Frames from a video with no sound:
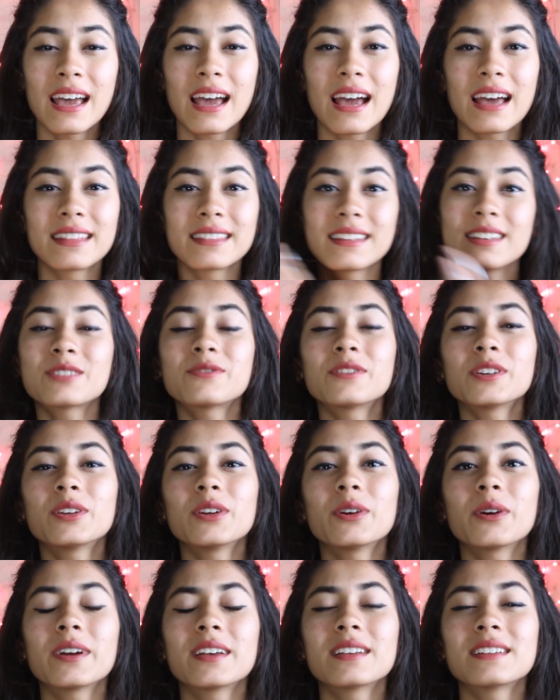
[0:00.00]
and this
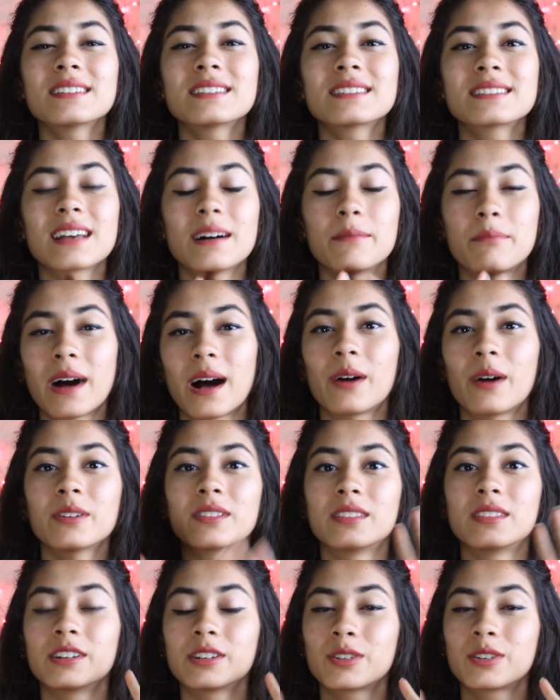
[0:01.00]
video is
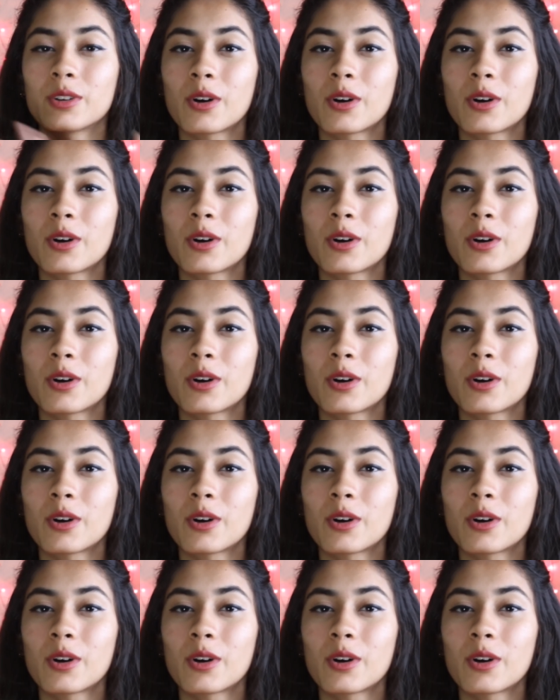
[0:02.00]
about the